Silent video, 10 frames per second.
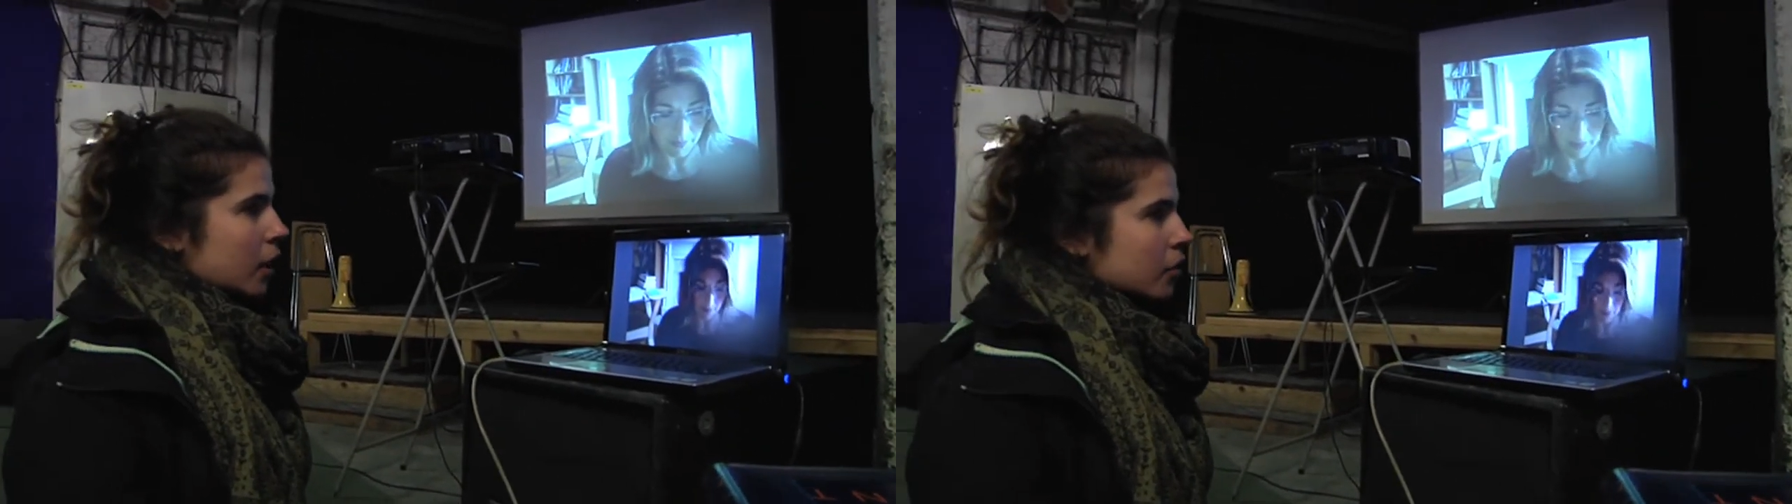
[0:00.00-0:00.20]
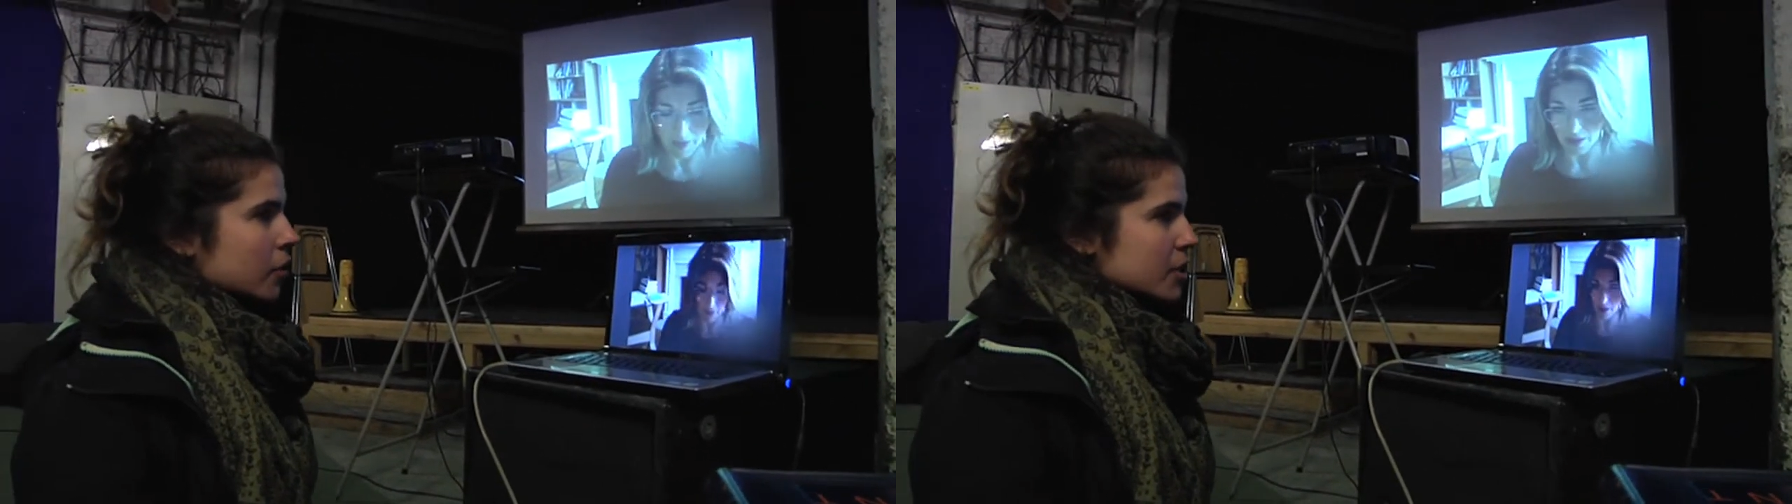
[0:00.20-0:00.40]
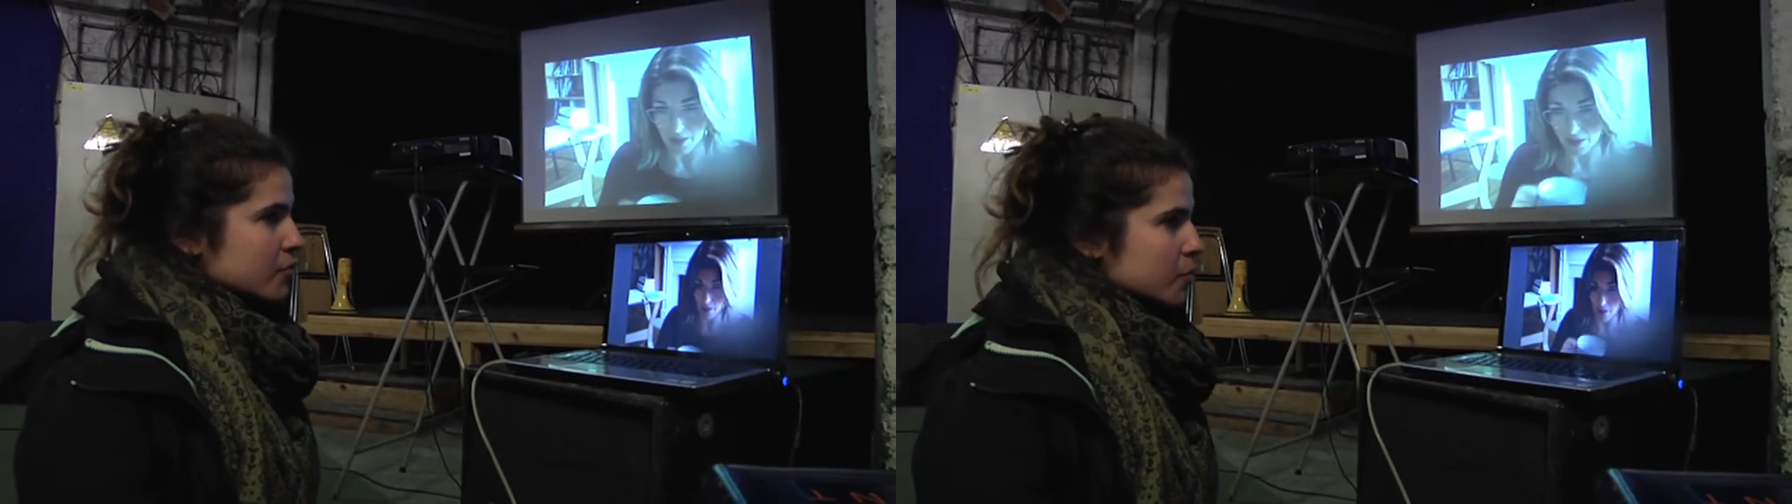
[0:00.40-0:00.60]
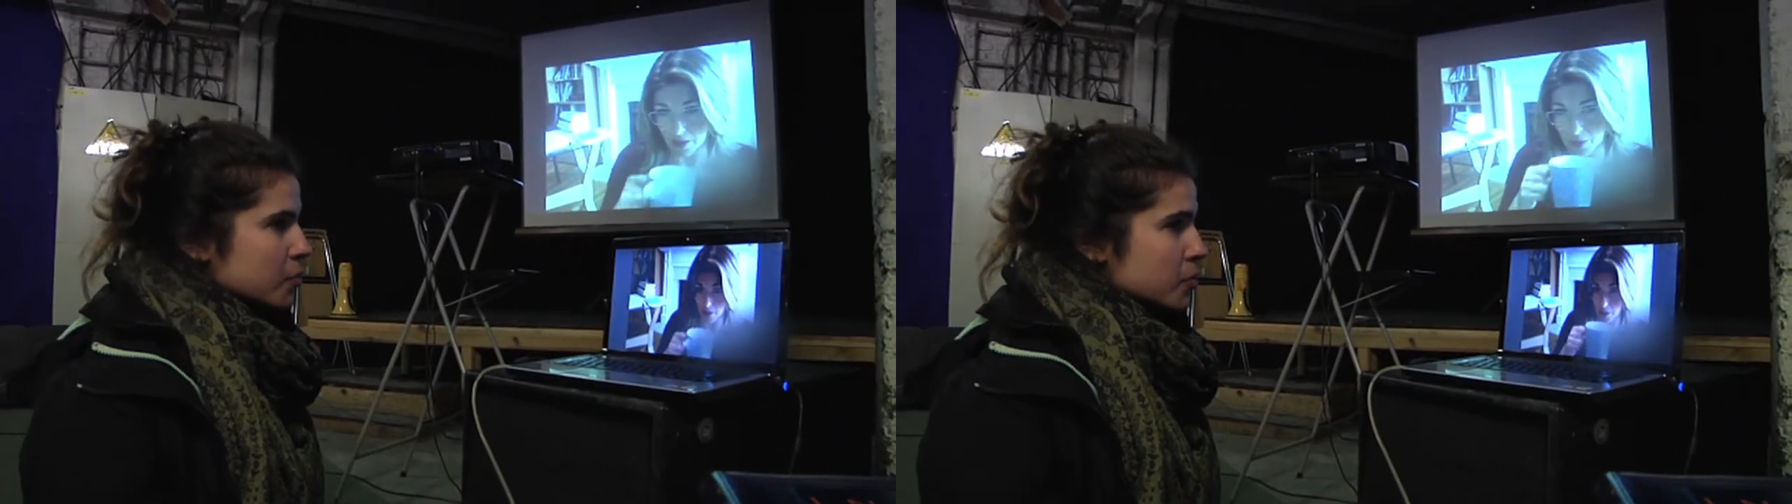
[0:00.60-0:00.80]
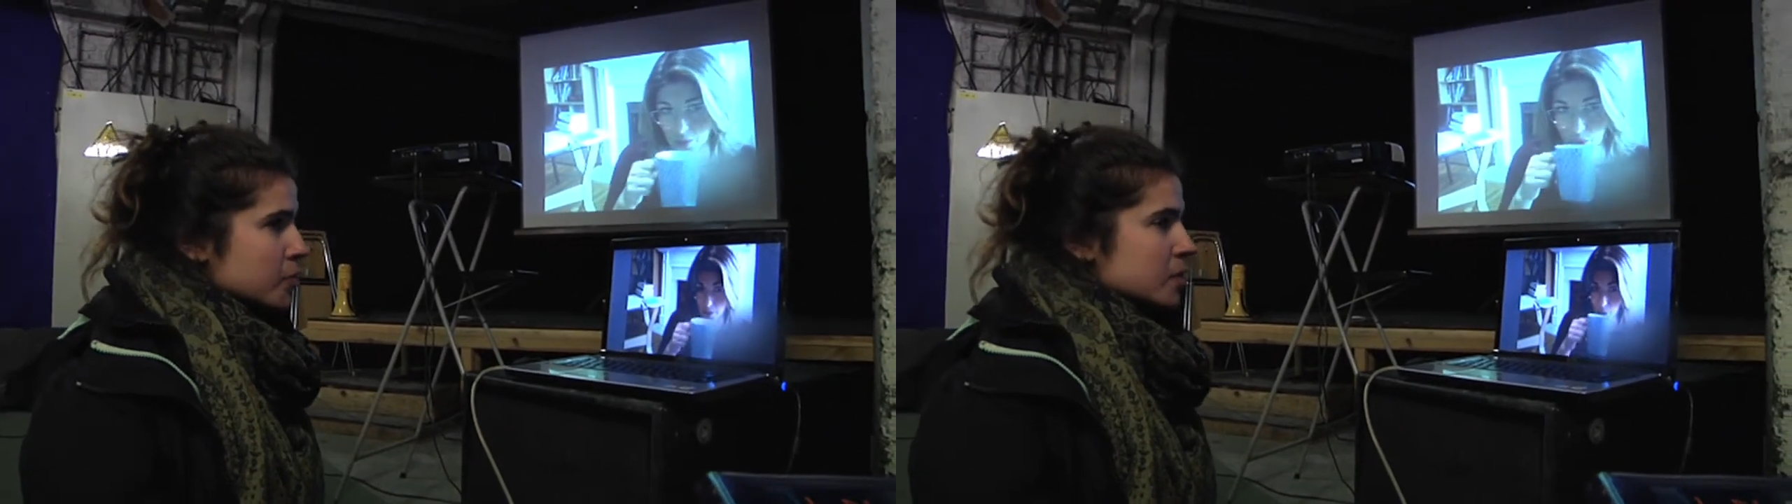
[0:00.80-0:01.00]
grassroots
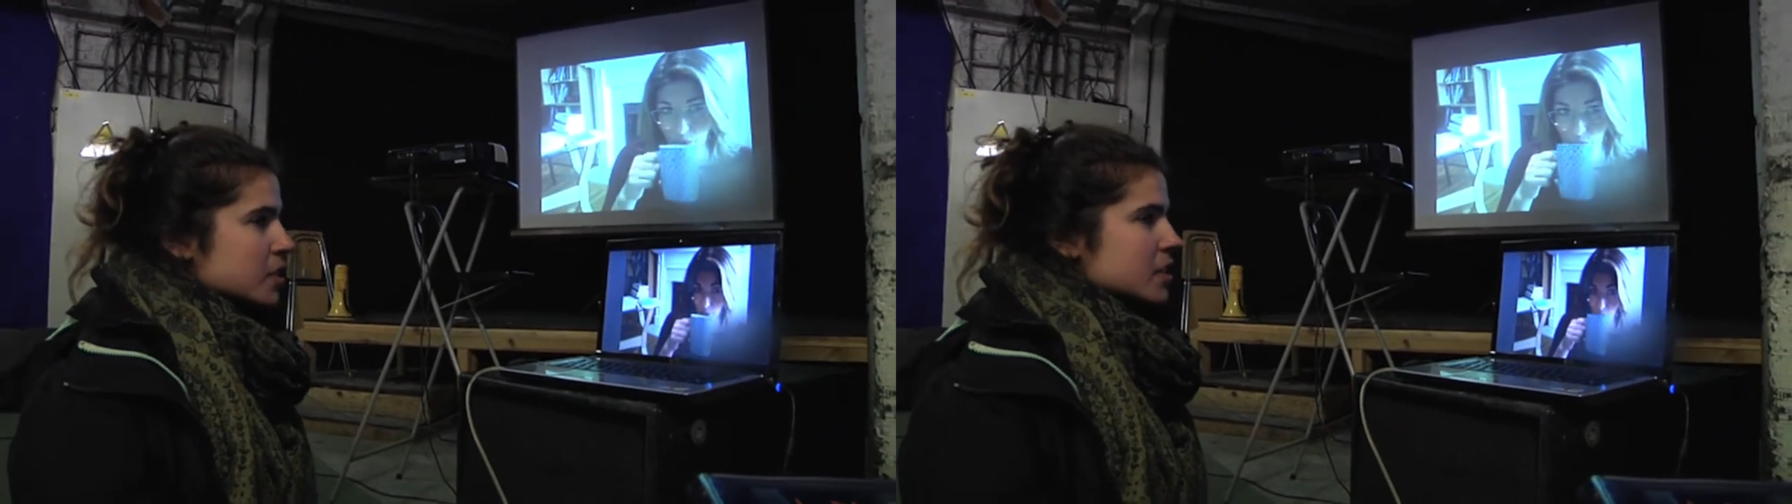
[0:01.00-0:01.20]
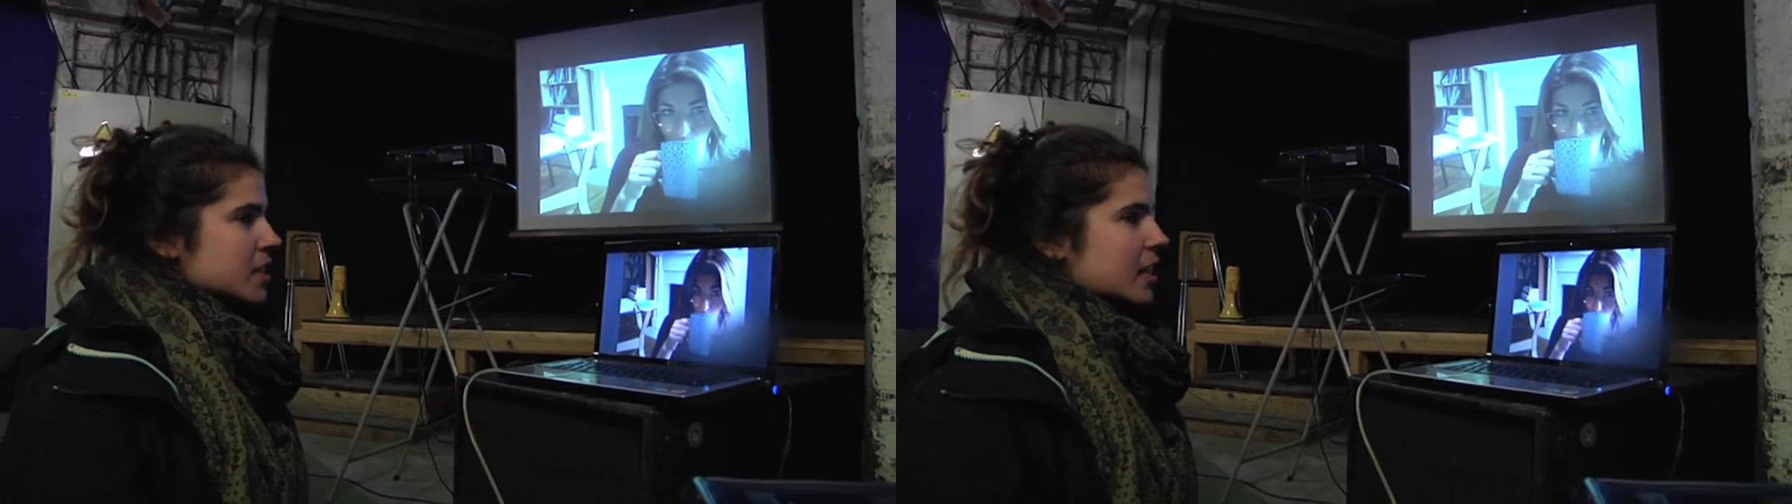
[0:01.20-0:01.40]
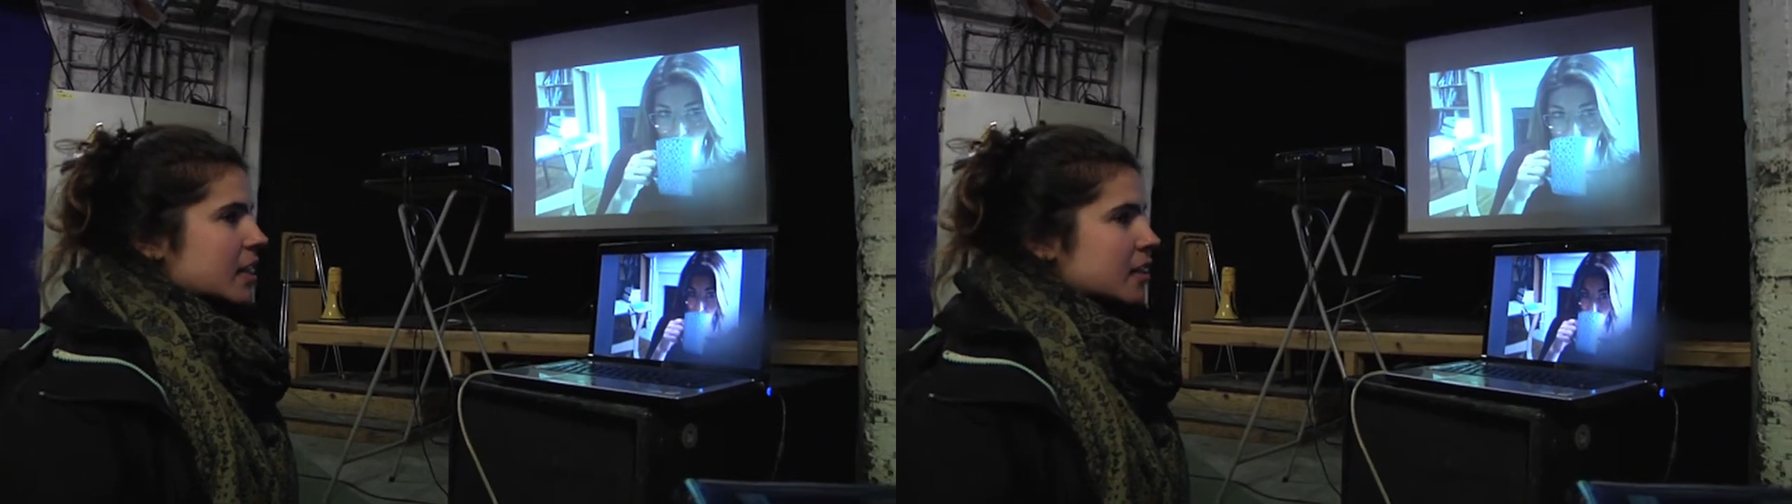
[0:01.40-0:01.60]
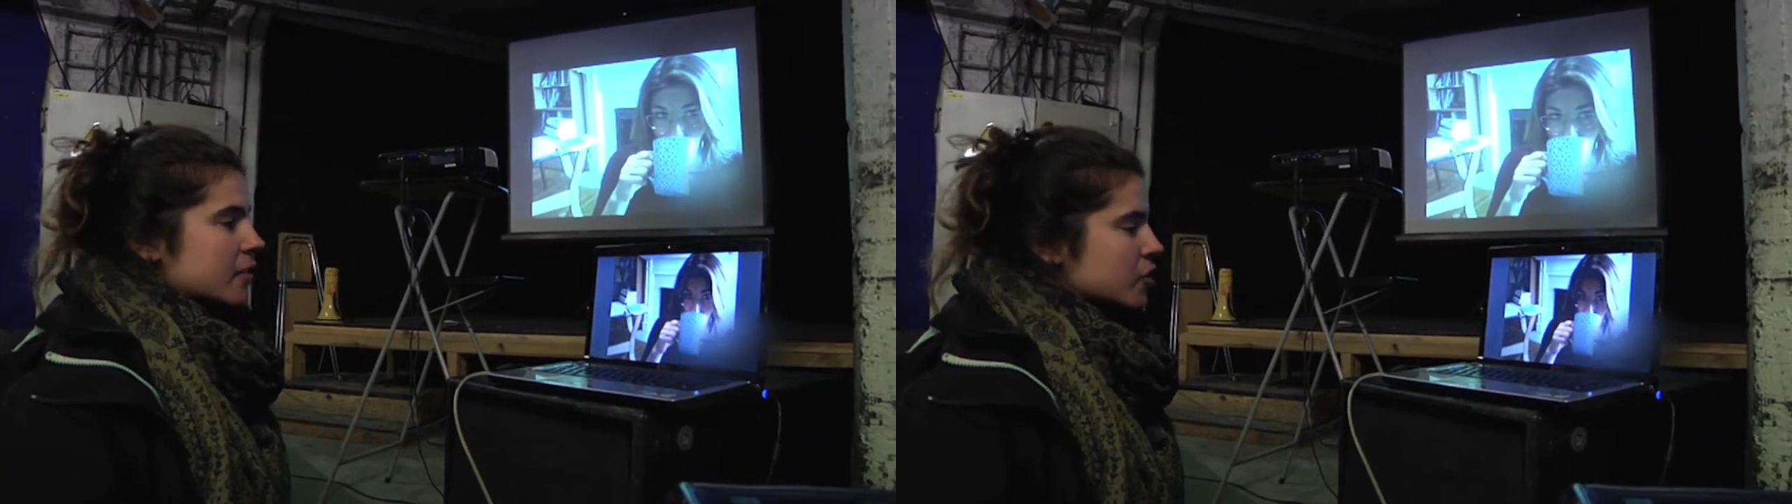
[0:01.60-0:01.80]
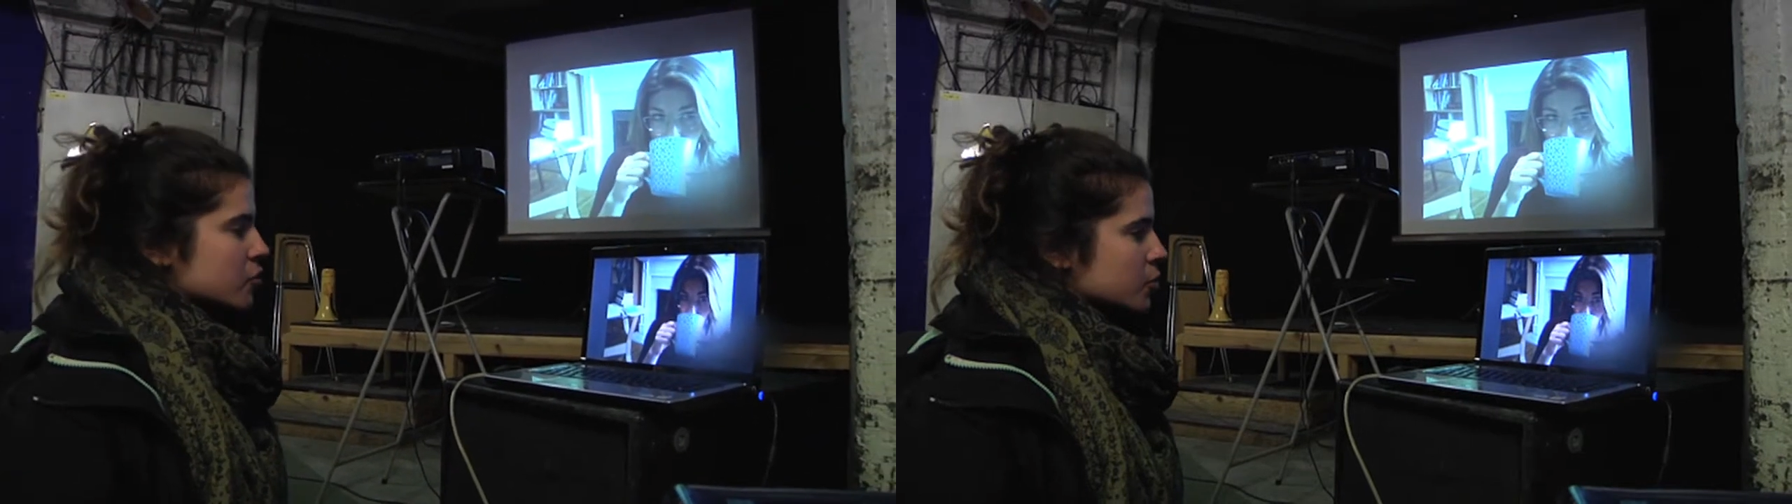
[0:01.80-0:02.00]
movements and
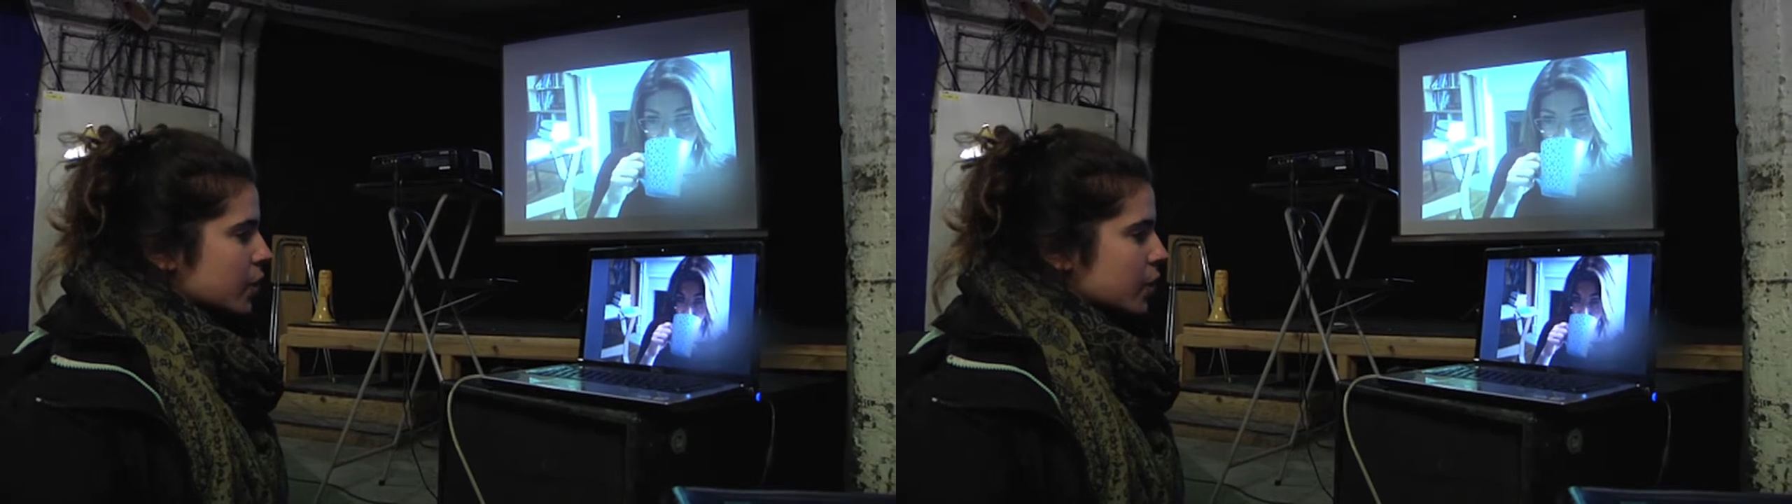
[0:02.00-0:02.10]
individuals,